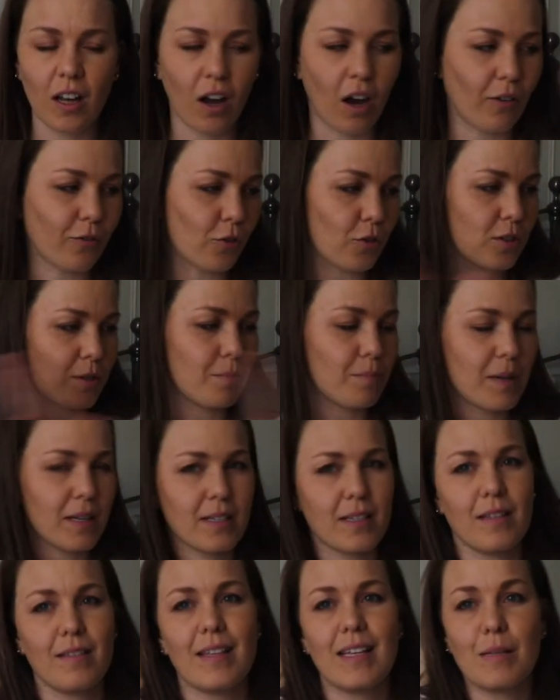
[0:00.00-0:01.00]
I've got some bits
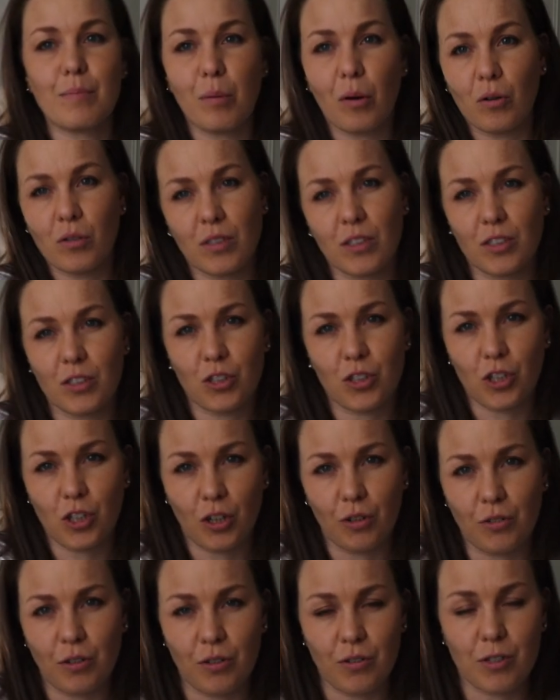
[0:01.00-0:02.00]
in these boxes to show
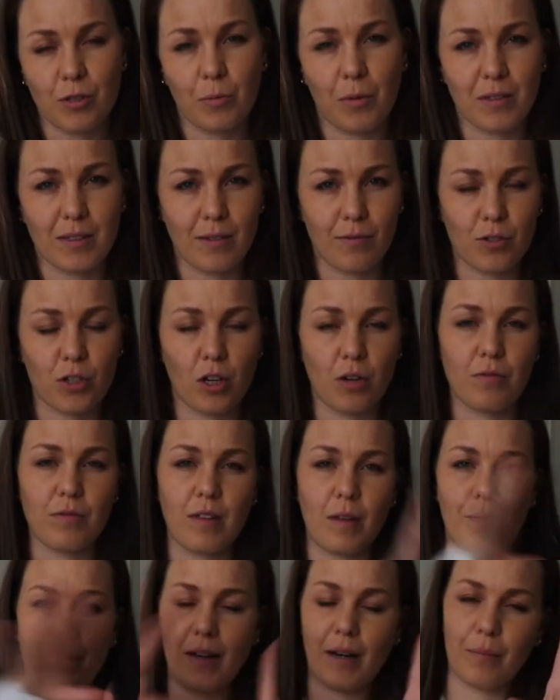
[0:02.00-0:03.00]
you, so once I've showed
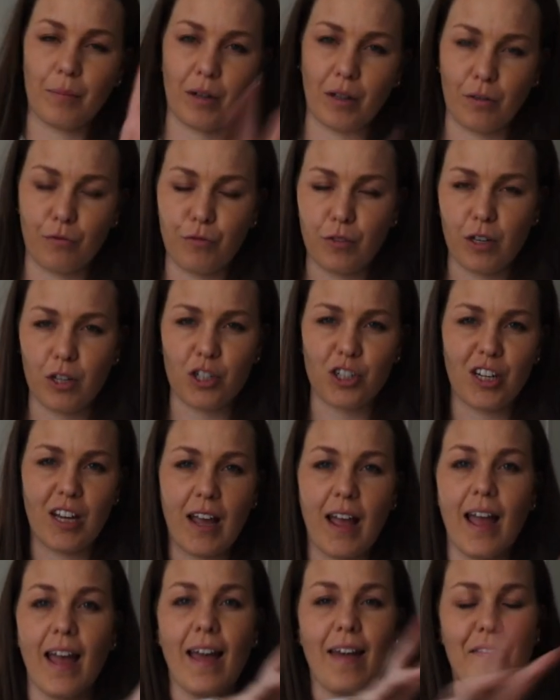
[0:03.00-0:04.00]
them, then I'm going to finish
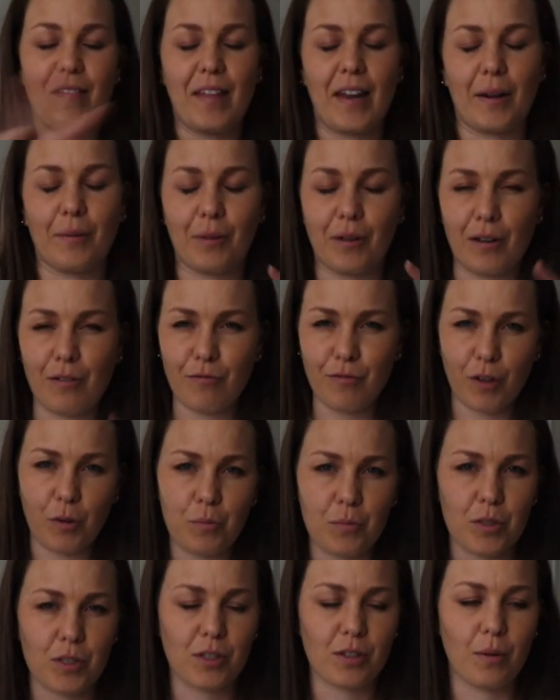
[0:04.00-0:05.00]
it, then I'm going to film
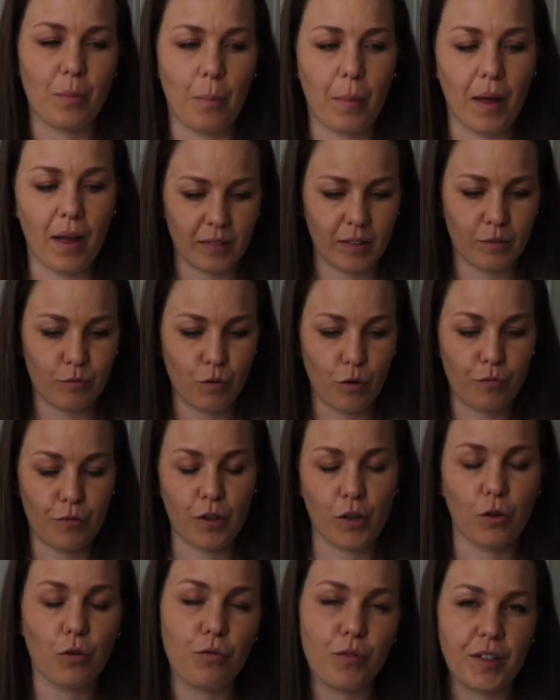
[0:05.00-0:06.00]
some
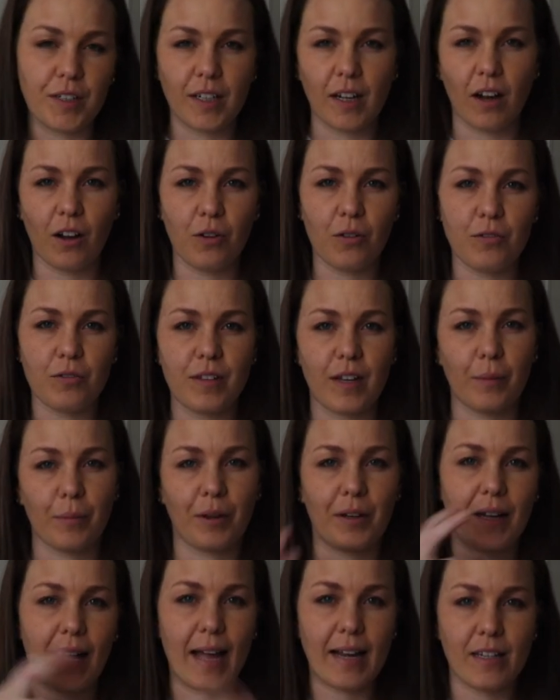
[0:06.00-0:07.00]
reveal videos, then I'm
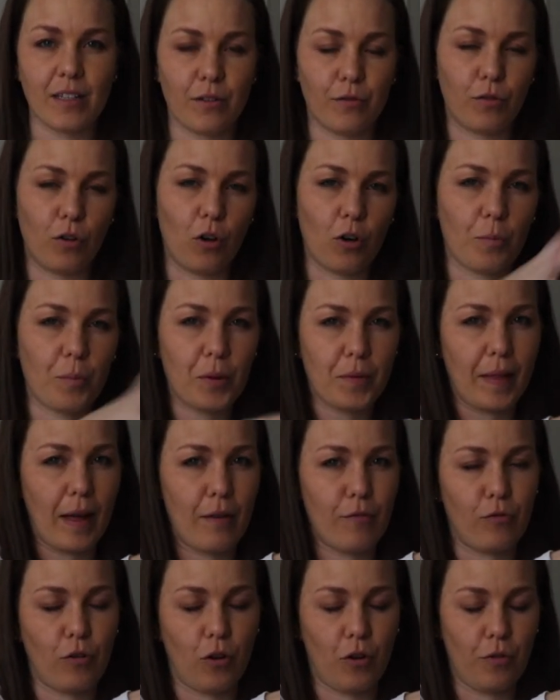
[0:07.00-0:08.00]
going to edit the vlog, put
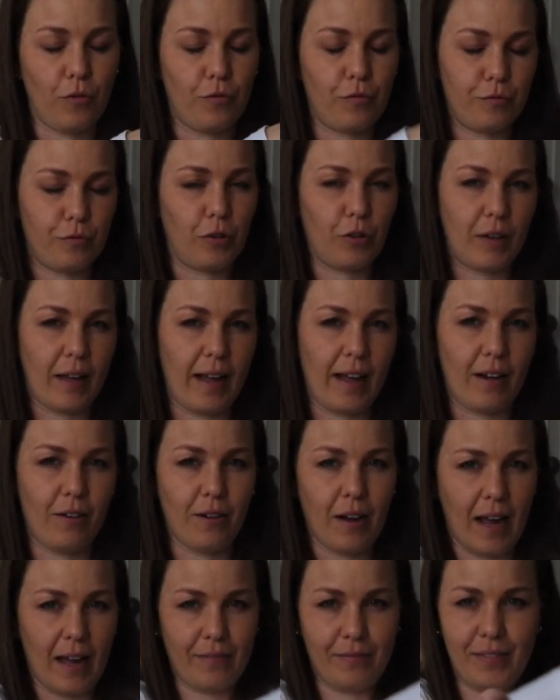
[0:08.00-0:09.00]
that vlog, vlog
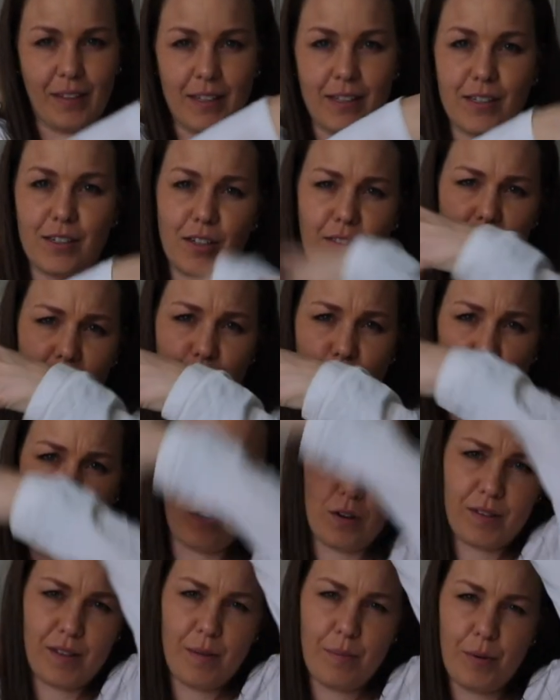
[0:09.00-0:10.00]
out, add this to this
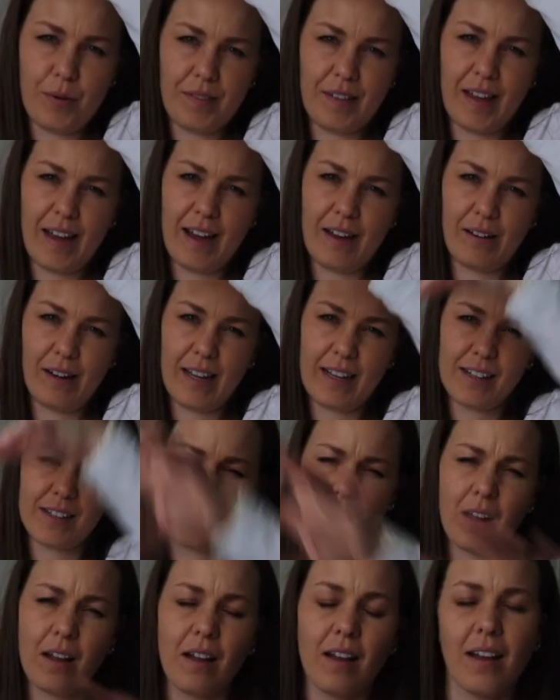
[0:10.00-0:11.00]
vlog, and then put that out
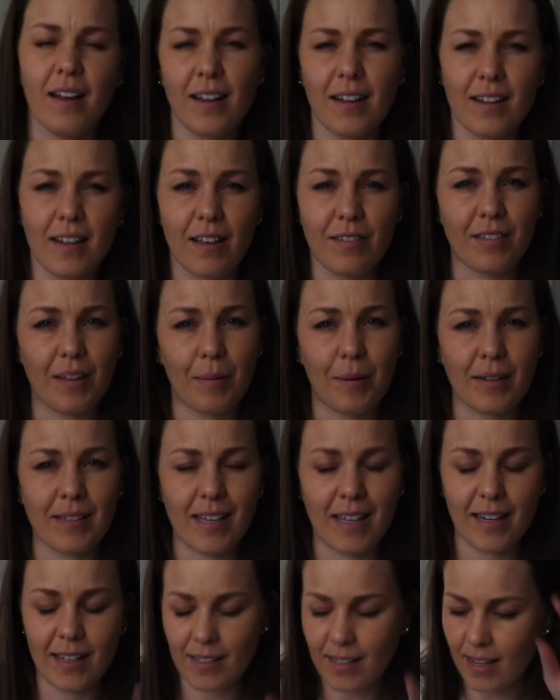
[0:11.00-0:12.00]
later. If that makes
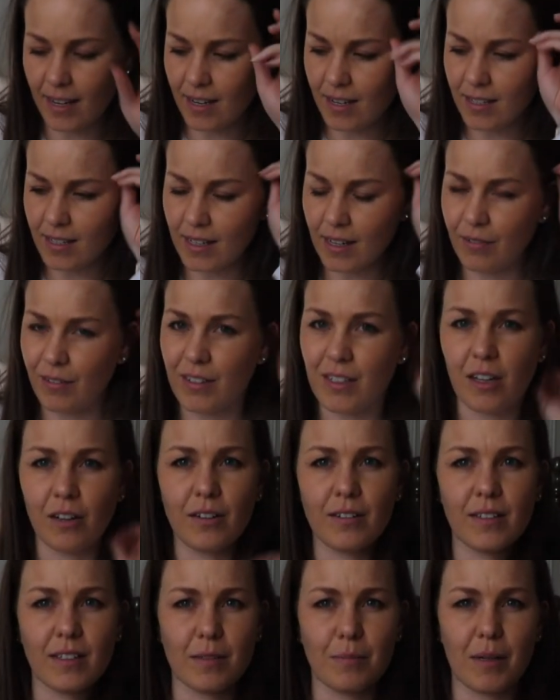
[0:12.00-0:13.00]
any sense, if it
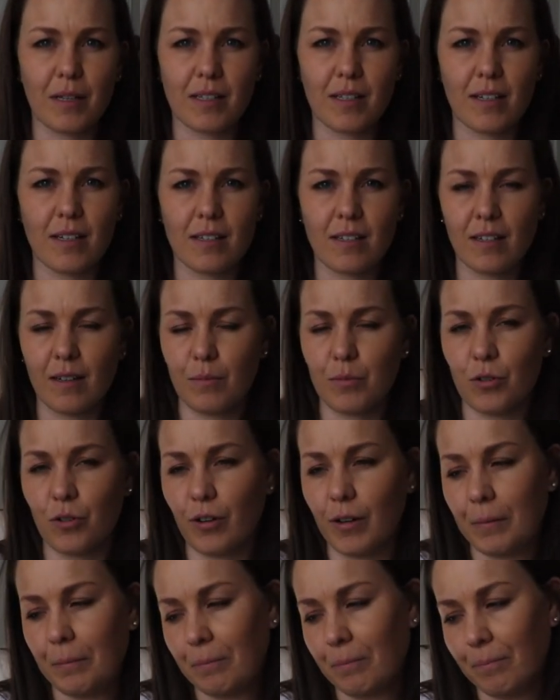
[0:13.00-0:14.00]
totally doesn't make sense, then I'm
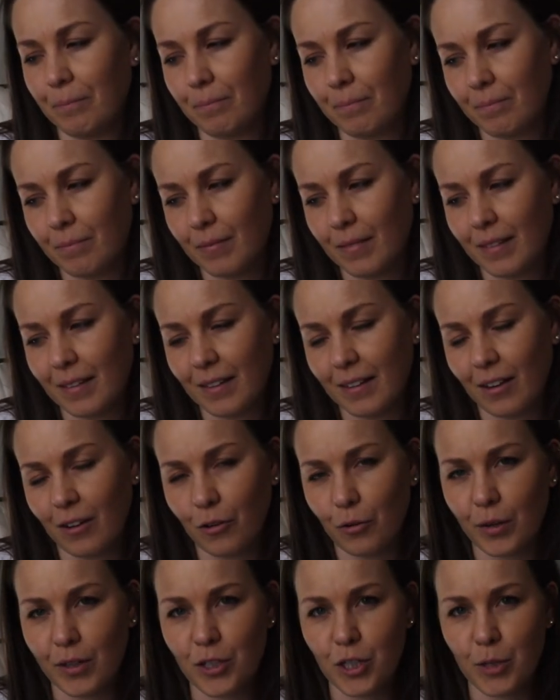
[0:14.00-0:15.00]
sorry. I'll
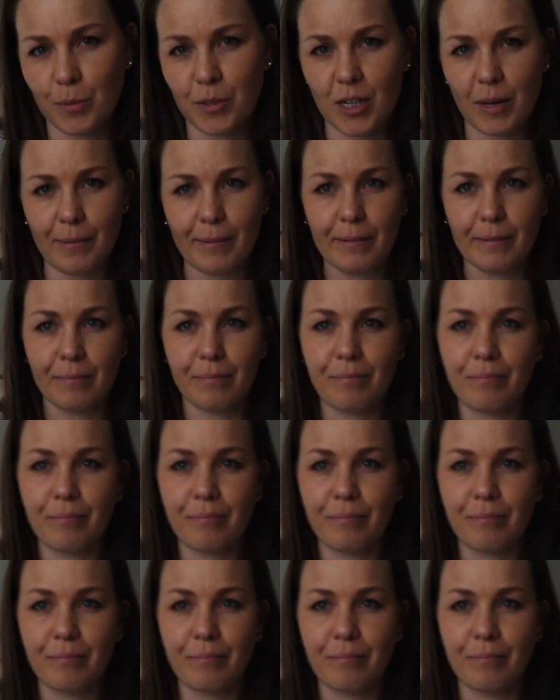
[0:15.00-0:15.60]
quit jibber jabbing.